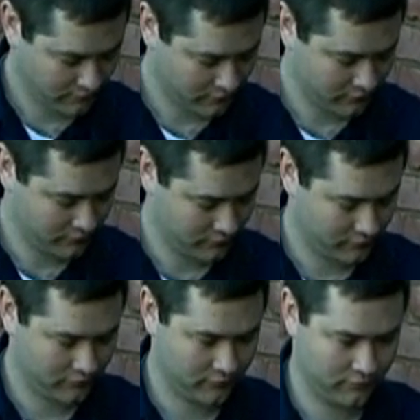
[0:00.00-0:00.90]

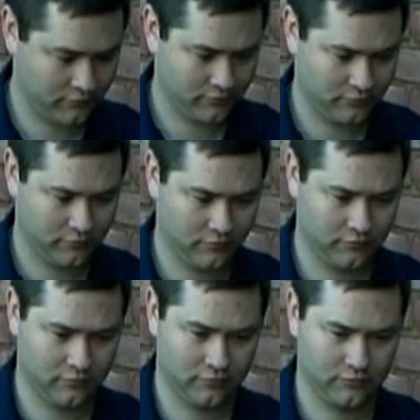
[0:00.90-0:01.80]

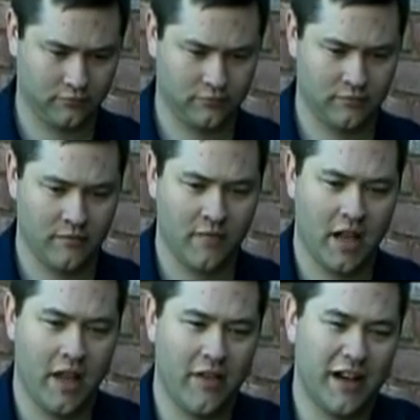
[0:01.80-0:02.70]
And
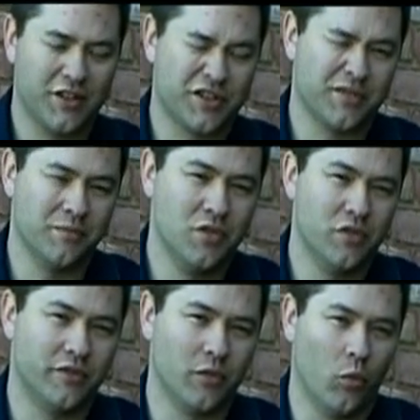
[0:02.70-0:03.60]
then I just
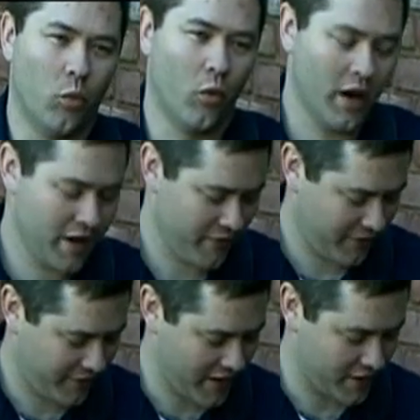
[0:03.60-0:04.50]
moved one
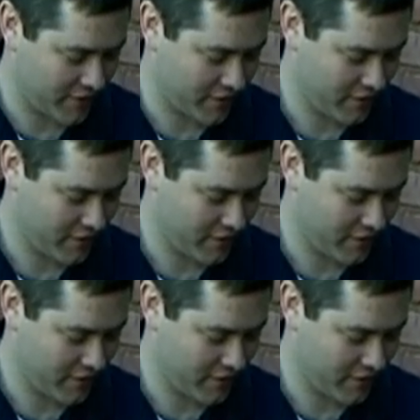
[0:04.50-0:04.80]
finger.